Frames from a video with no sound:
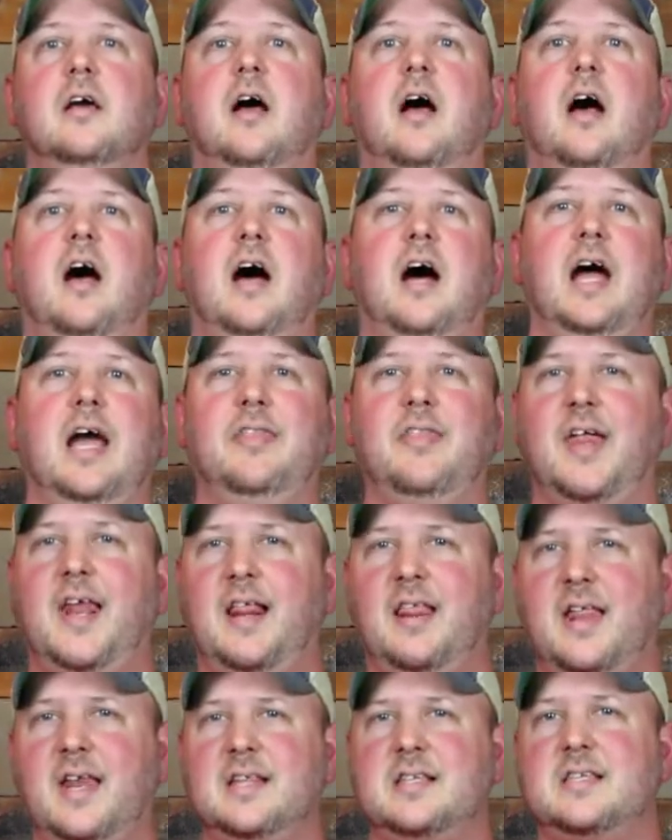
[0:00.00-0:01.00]
and then I
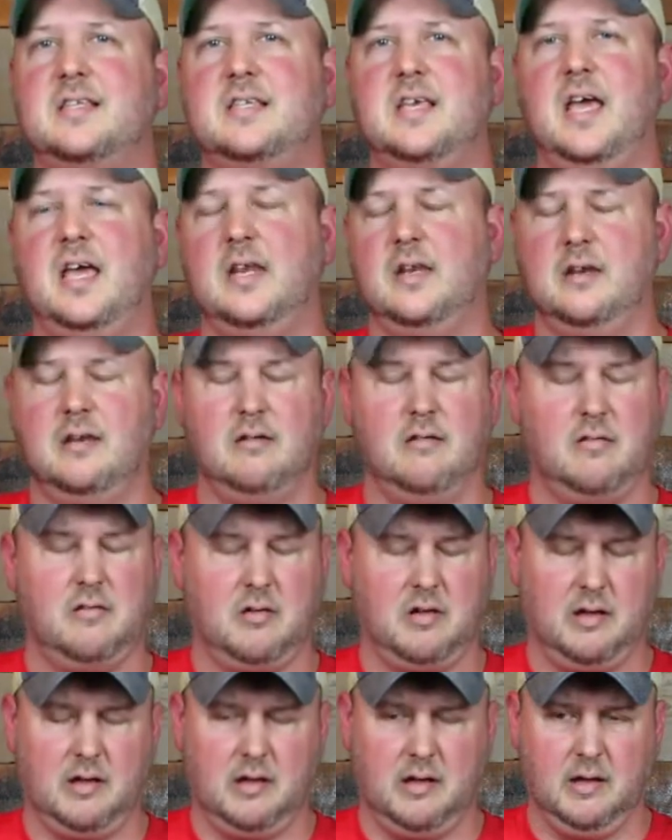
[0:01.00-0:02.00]
let it sit
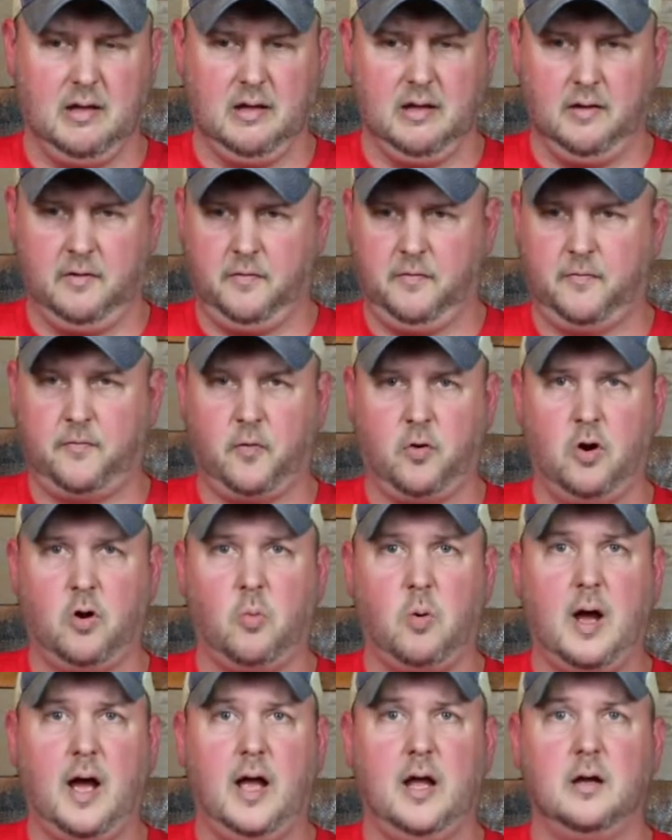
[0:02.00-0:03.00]
for a
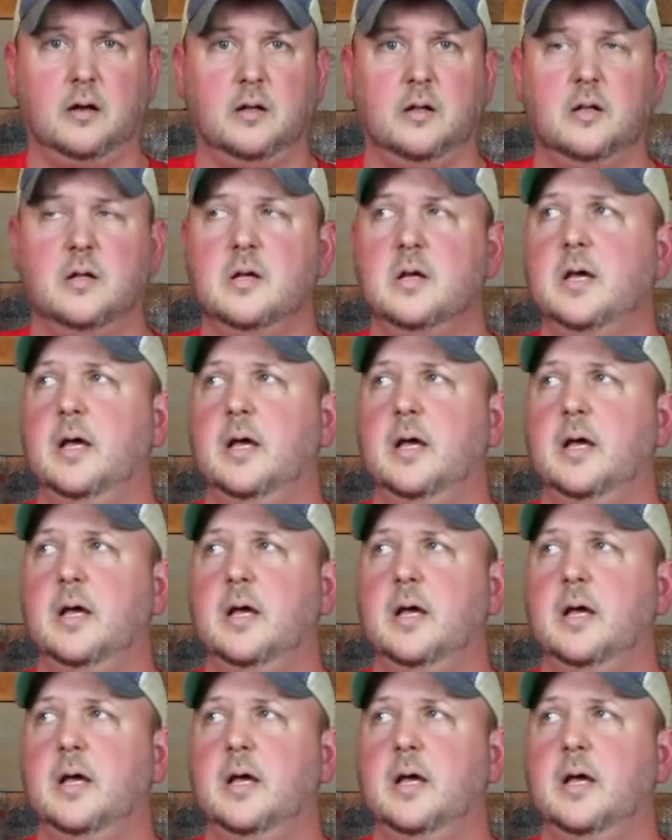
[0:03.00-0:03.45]
while,